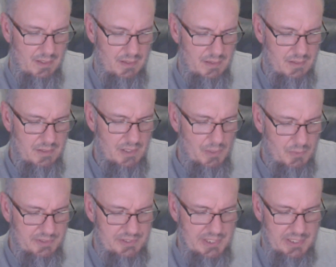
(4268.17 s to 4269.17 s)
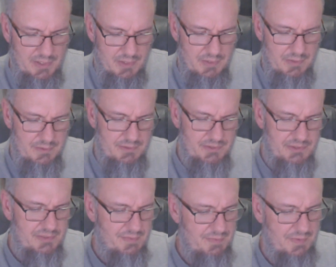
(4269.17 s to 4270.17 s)
lower tier
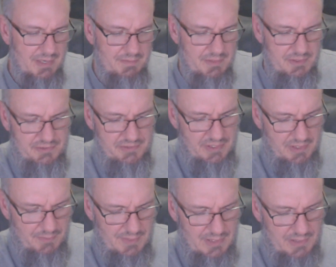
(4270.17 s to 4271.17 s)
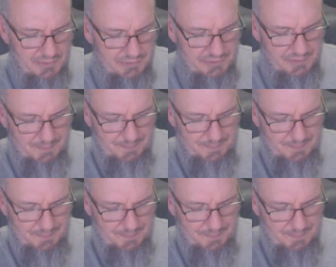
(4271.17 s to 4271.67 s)
flavored cigarillos,